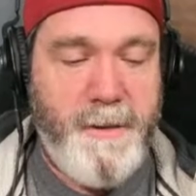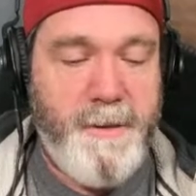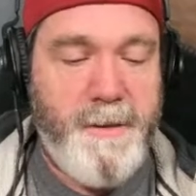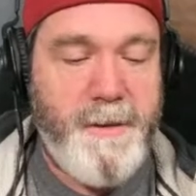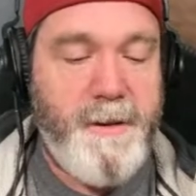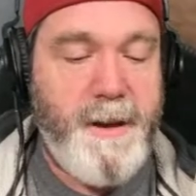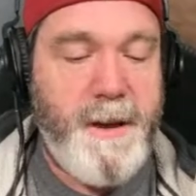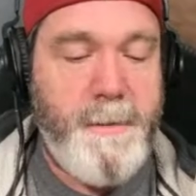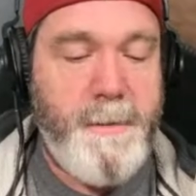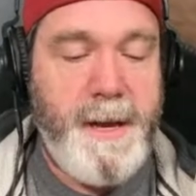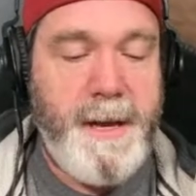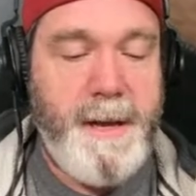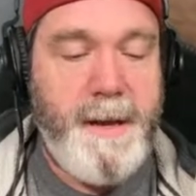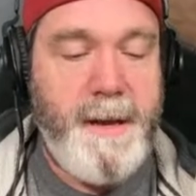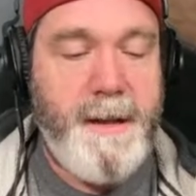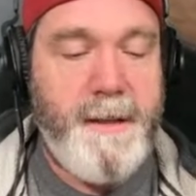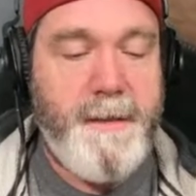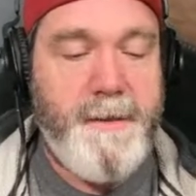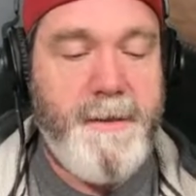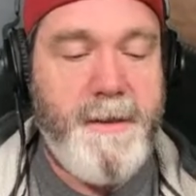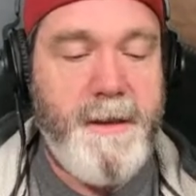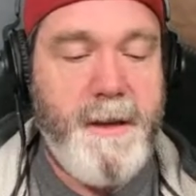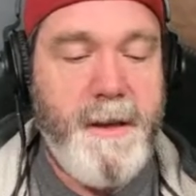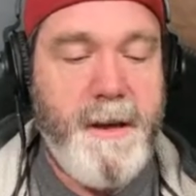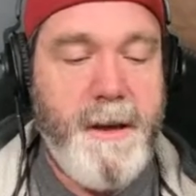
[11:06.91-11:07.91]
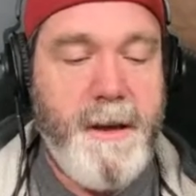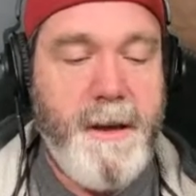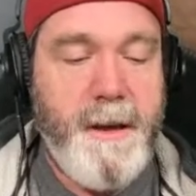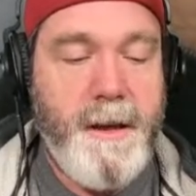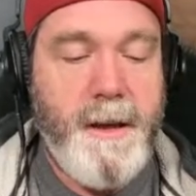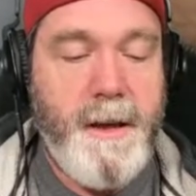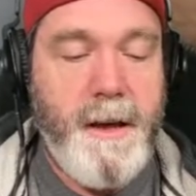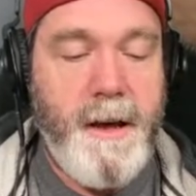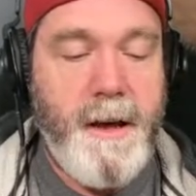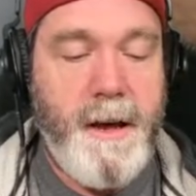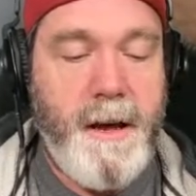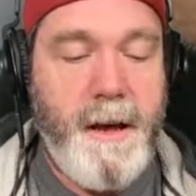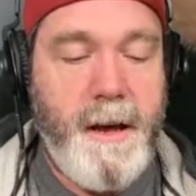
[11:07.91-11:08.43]
So, I mean, it's
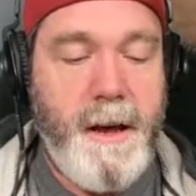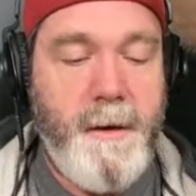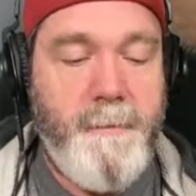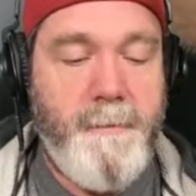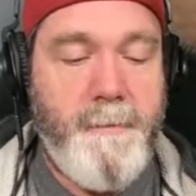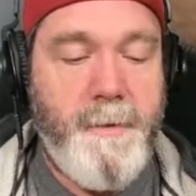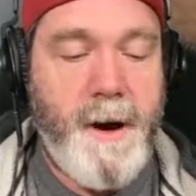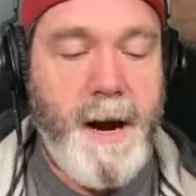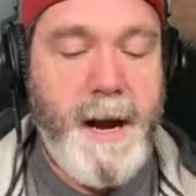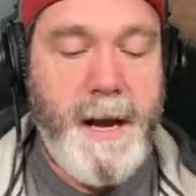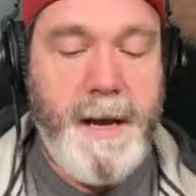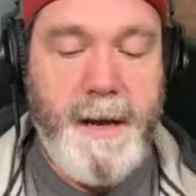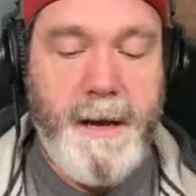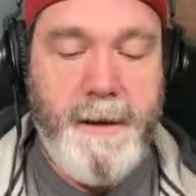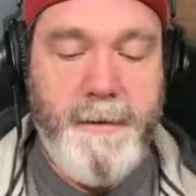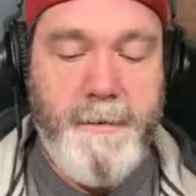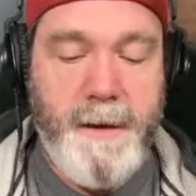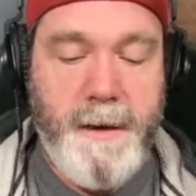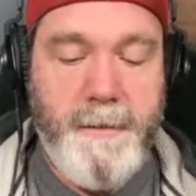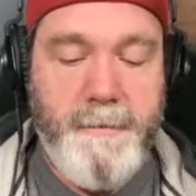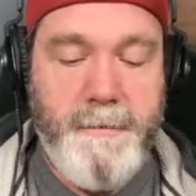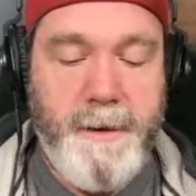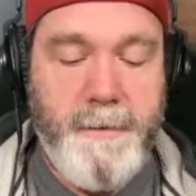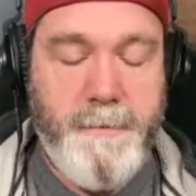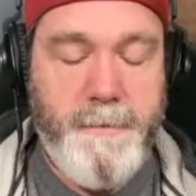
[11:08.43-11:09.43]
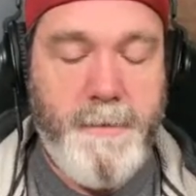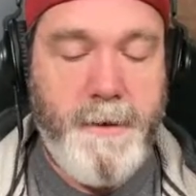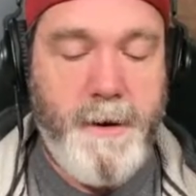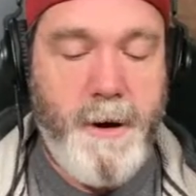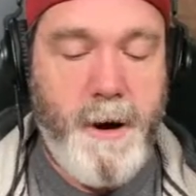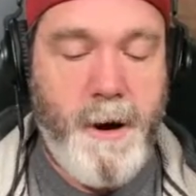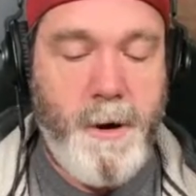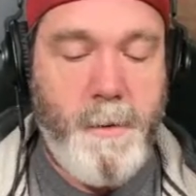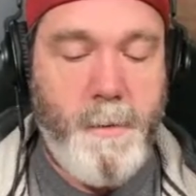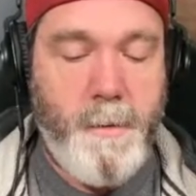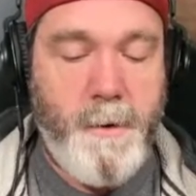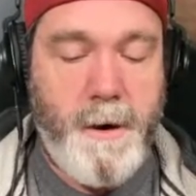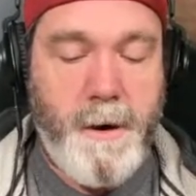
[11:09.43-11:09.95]
a variety of different
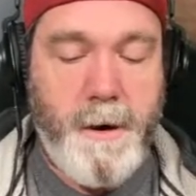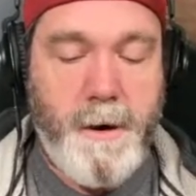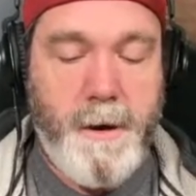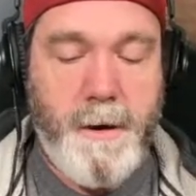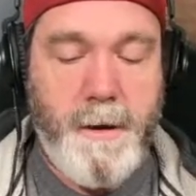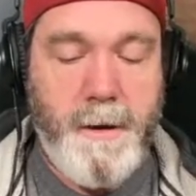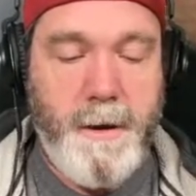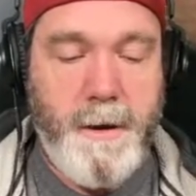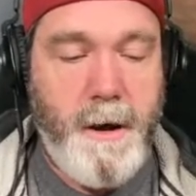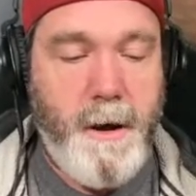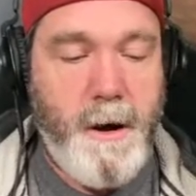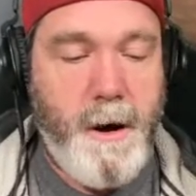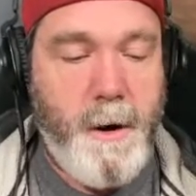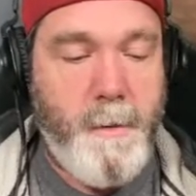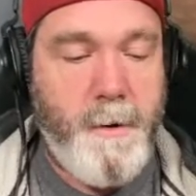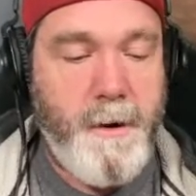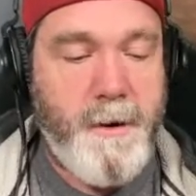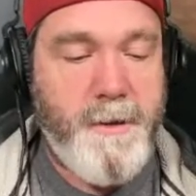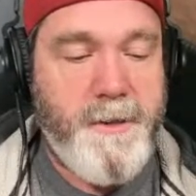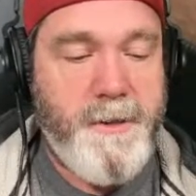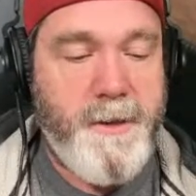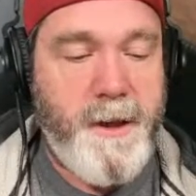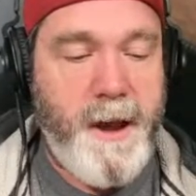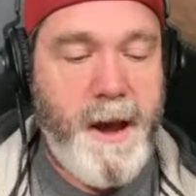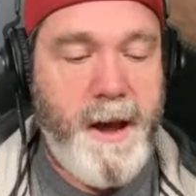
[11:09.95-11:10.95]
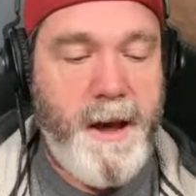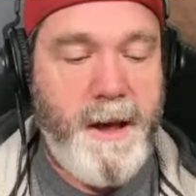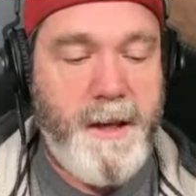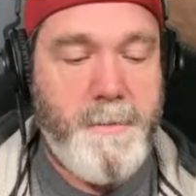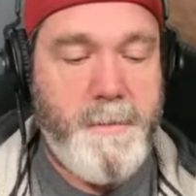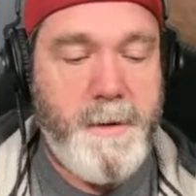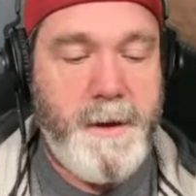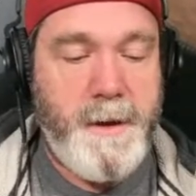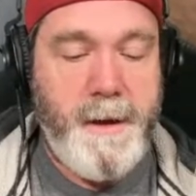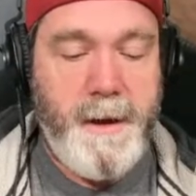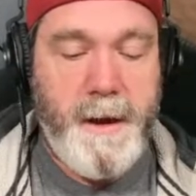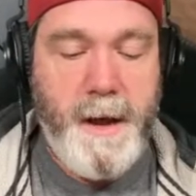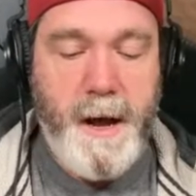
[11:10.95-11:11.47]
artwork and artwork styles,
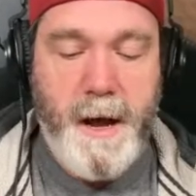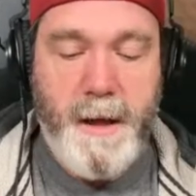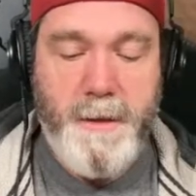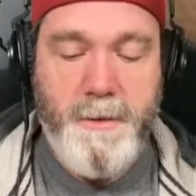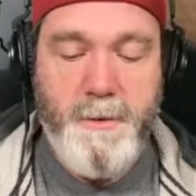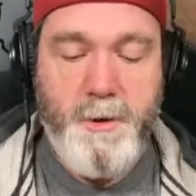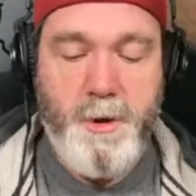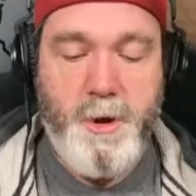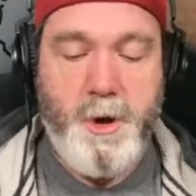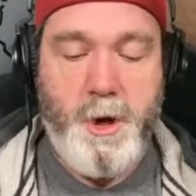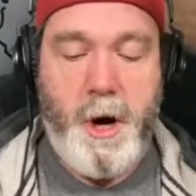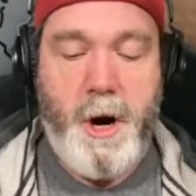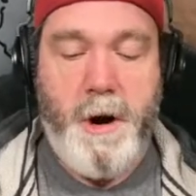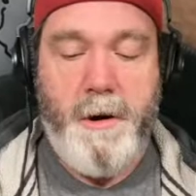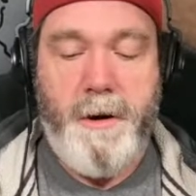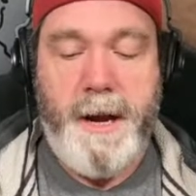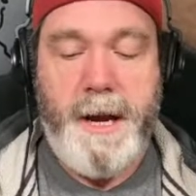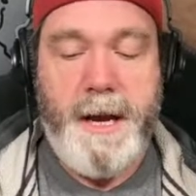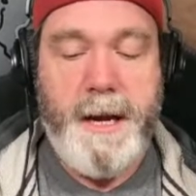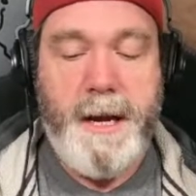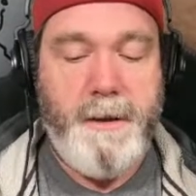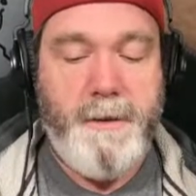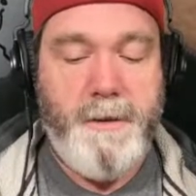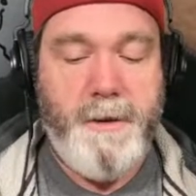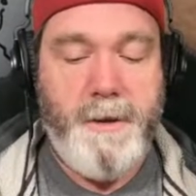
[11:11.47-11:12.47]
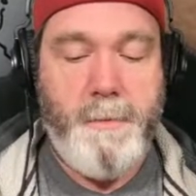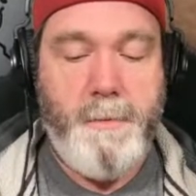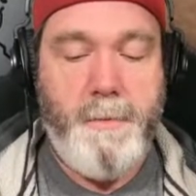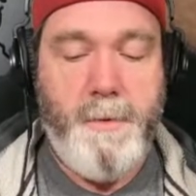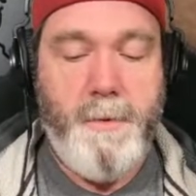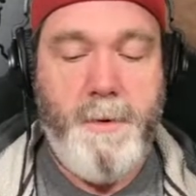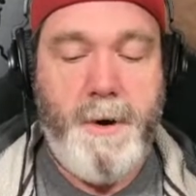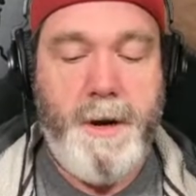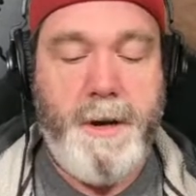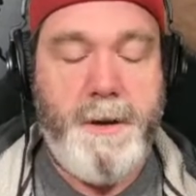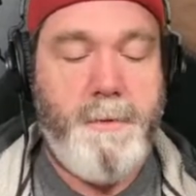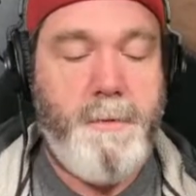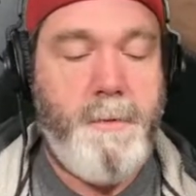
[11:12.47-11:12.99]
but not jarring to the
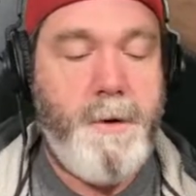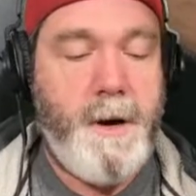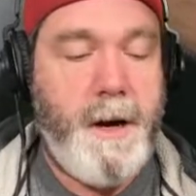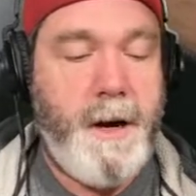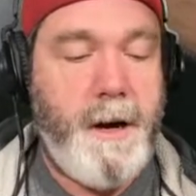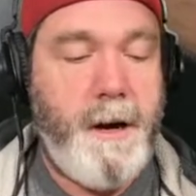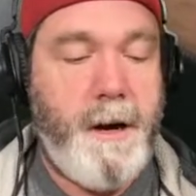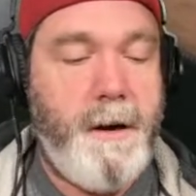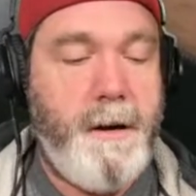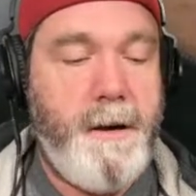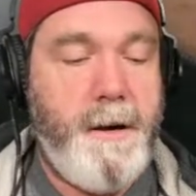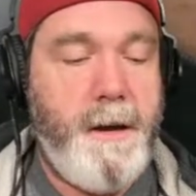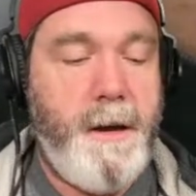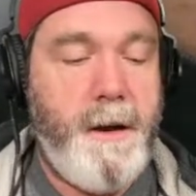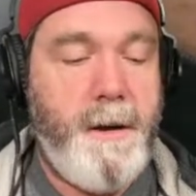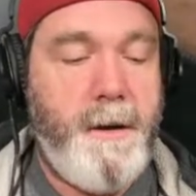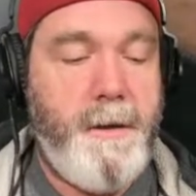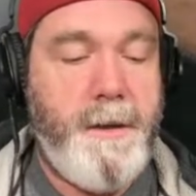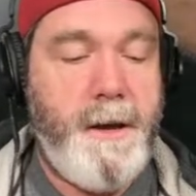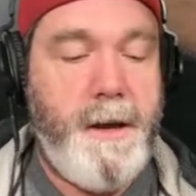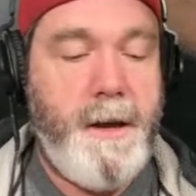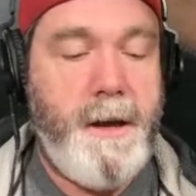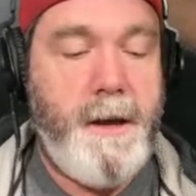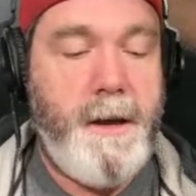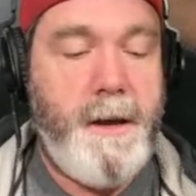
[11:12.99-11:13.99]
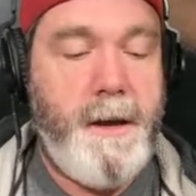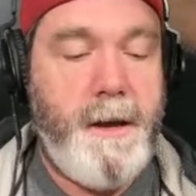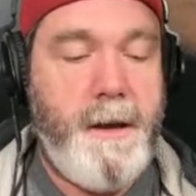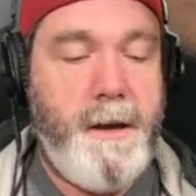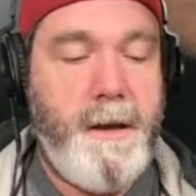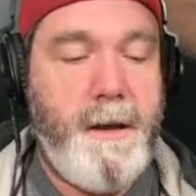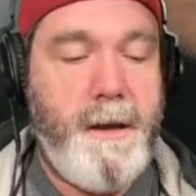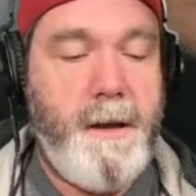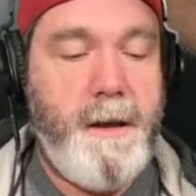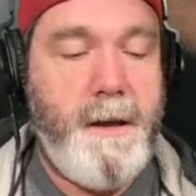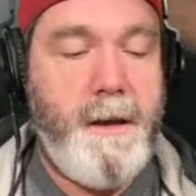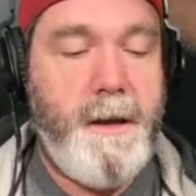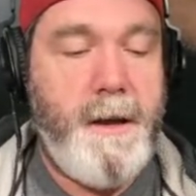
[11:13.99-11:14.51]
point where,
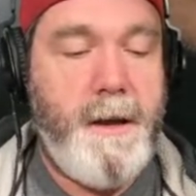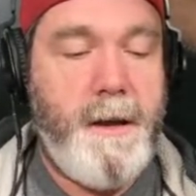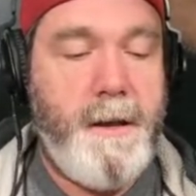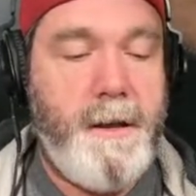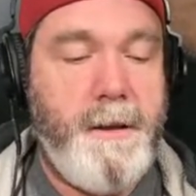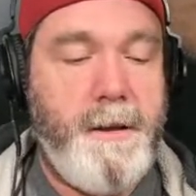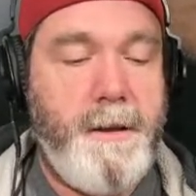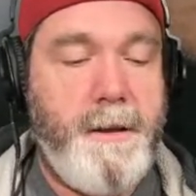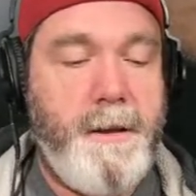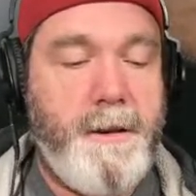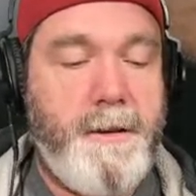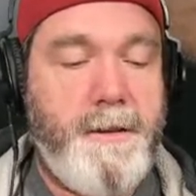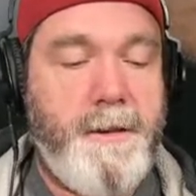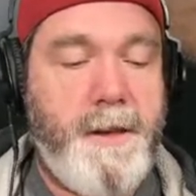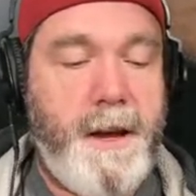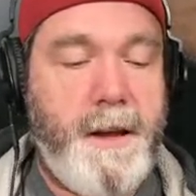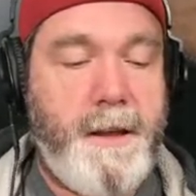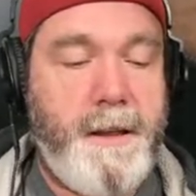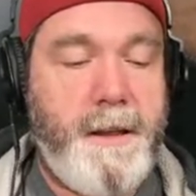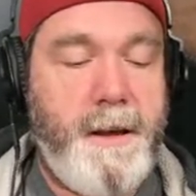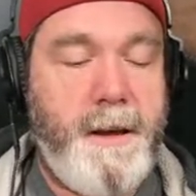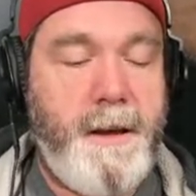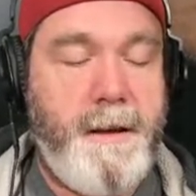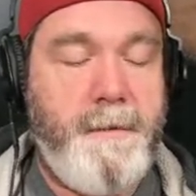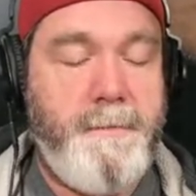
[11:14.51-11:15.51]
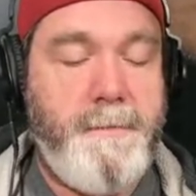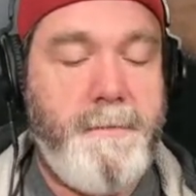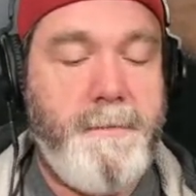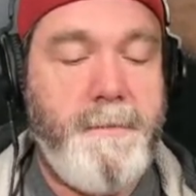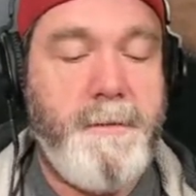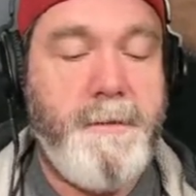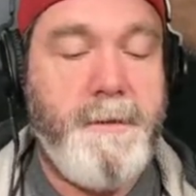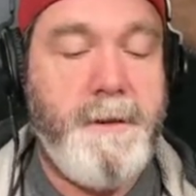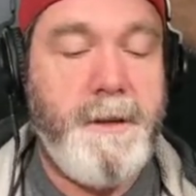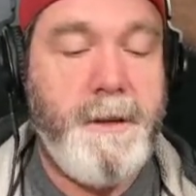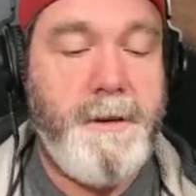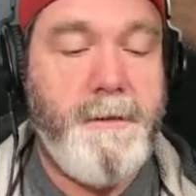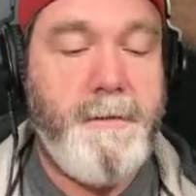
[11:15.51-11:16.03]
it looks like they
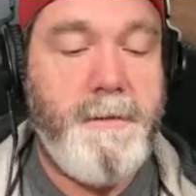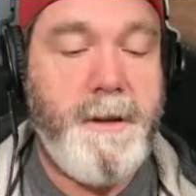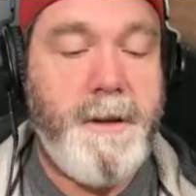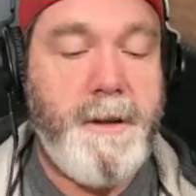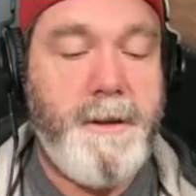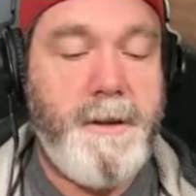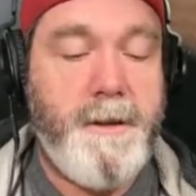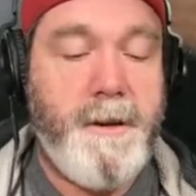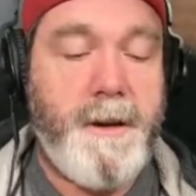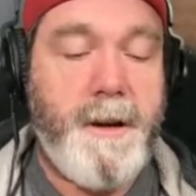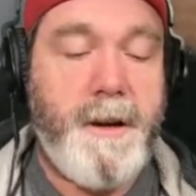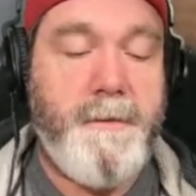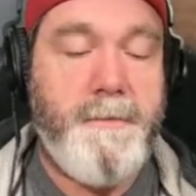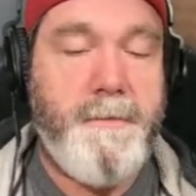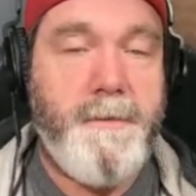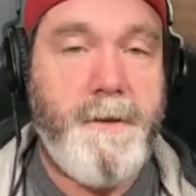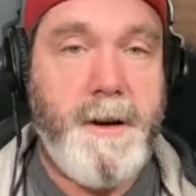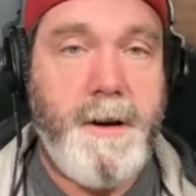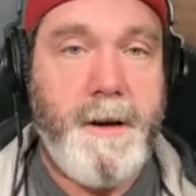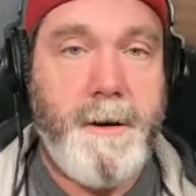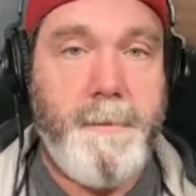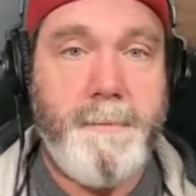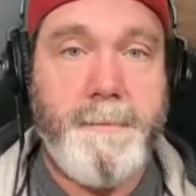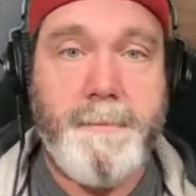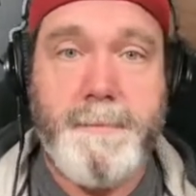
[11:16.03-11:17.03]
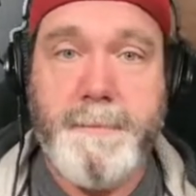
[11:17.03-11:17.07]
literally took it from,